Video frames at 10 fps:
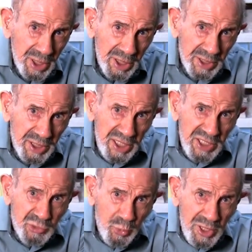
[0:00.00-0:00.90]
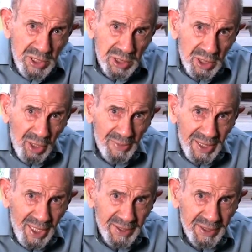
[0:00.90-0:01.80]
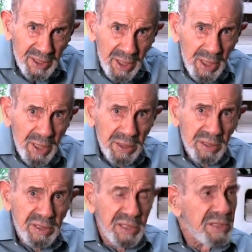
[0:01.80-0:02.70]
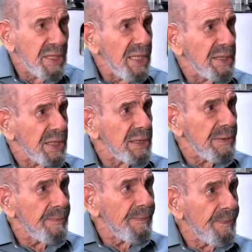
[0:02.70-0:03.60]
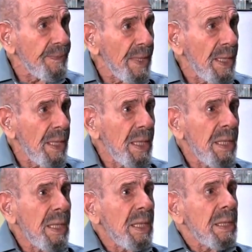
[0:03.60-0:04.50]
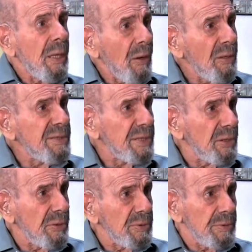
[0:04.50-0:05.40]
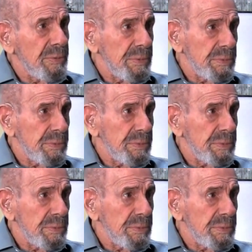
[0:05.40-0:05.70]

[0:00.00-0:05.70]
It needs wind coming at it to sustain it. Also,